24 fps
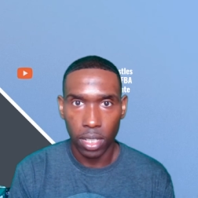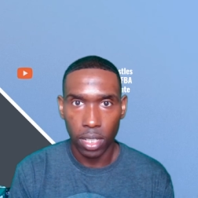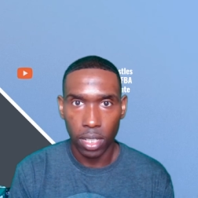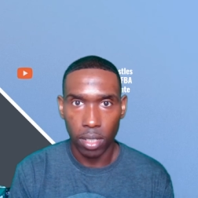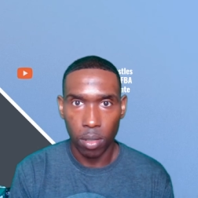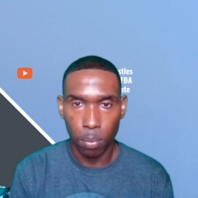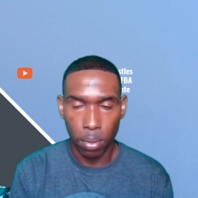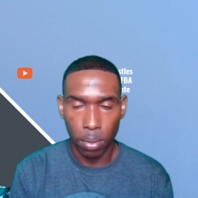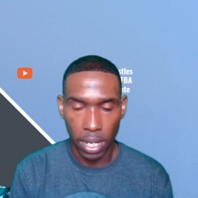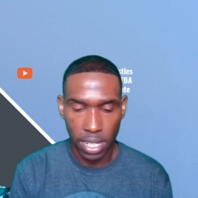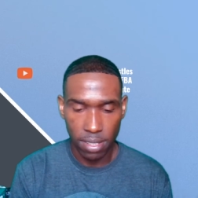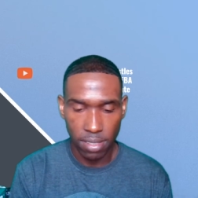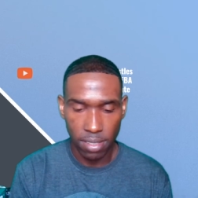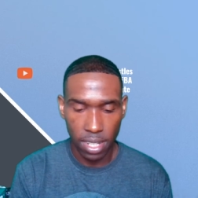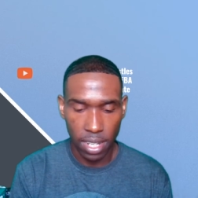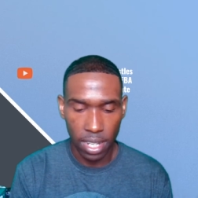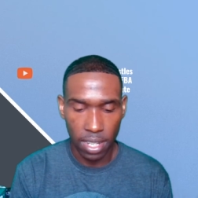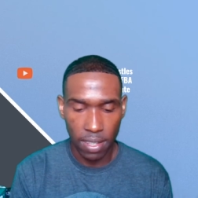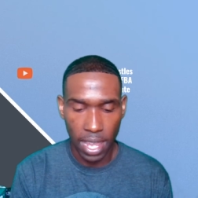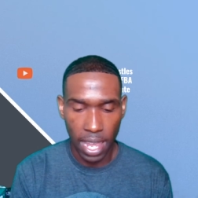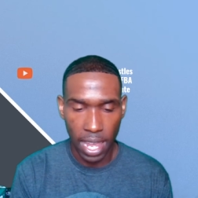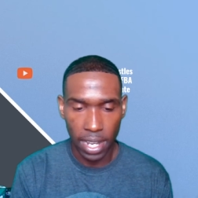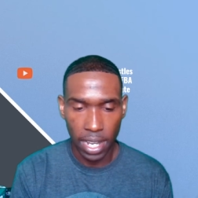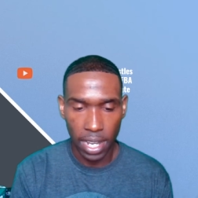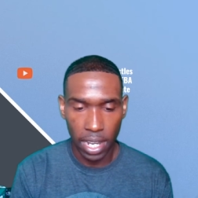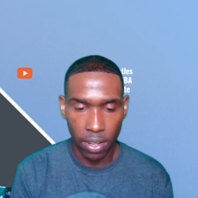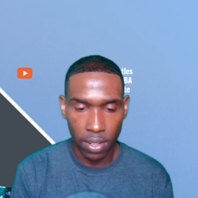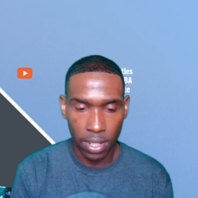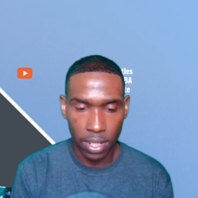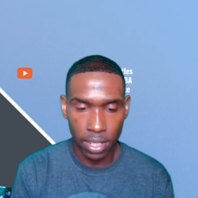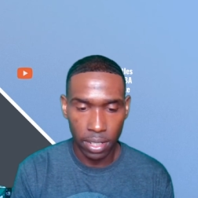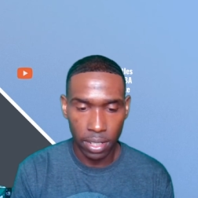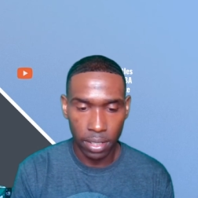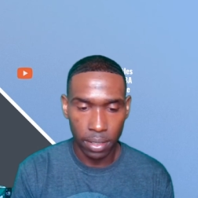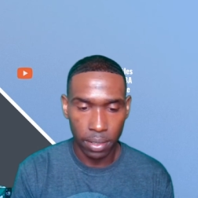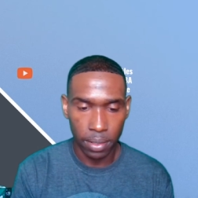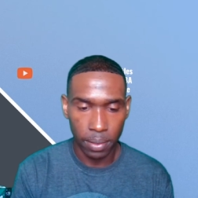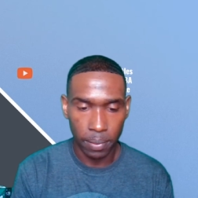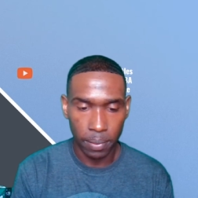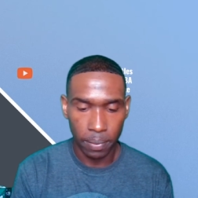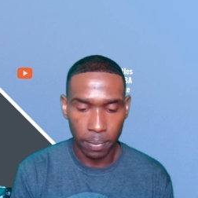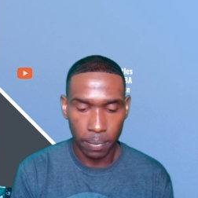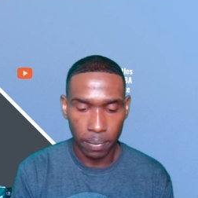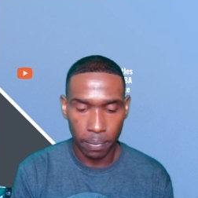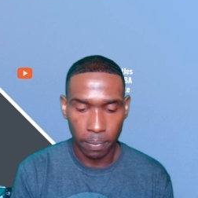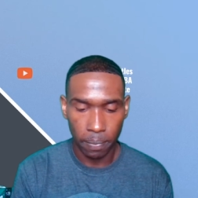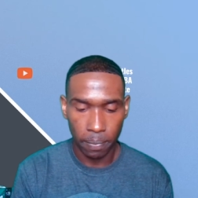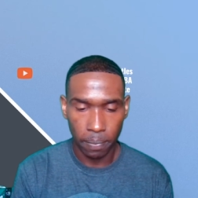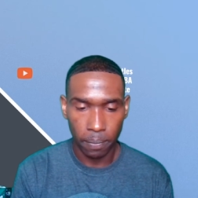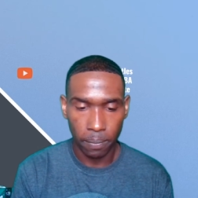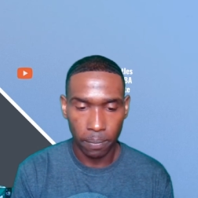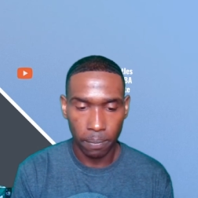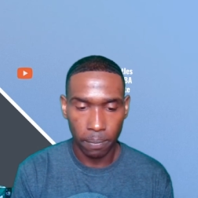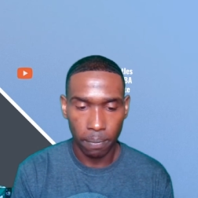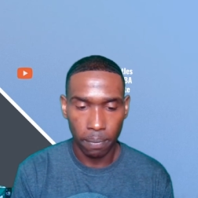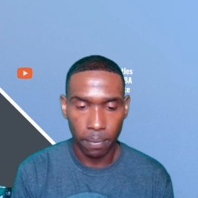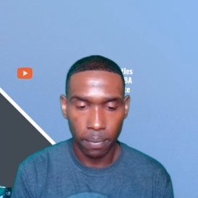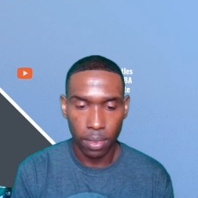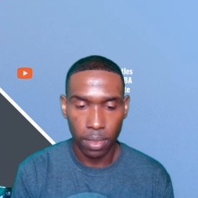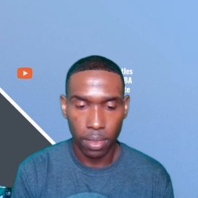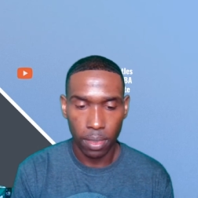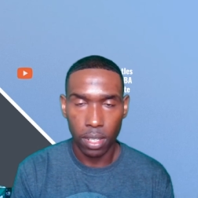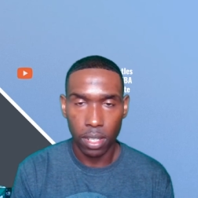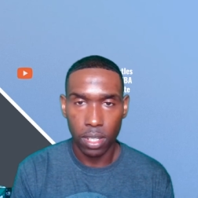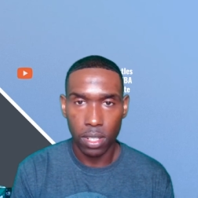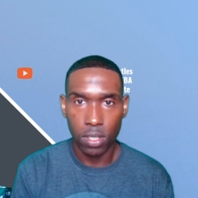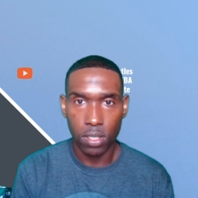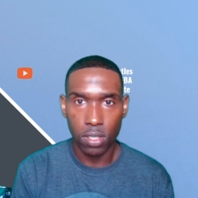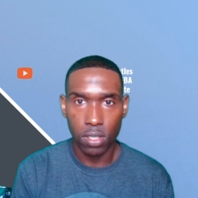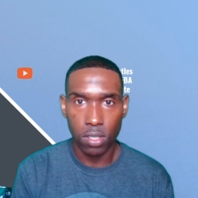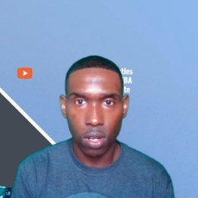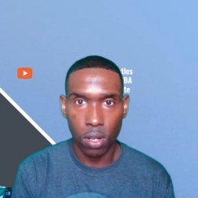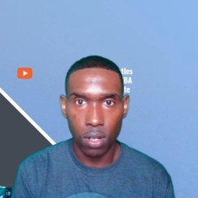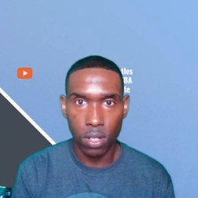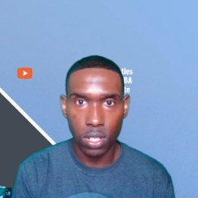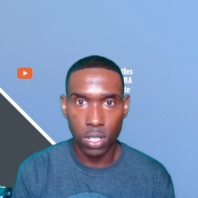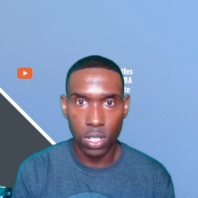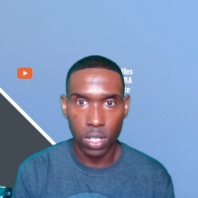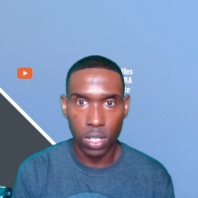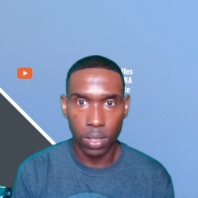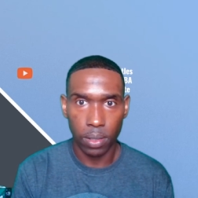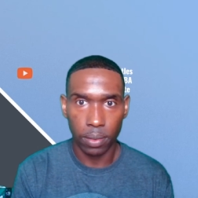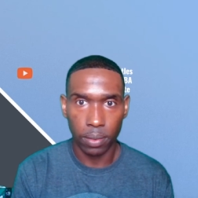I'll paste it in that area, search,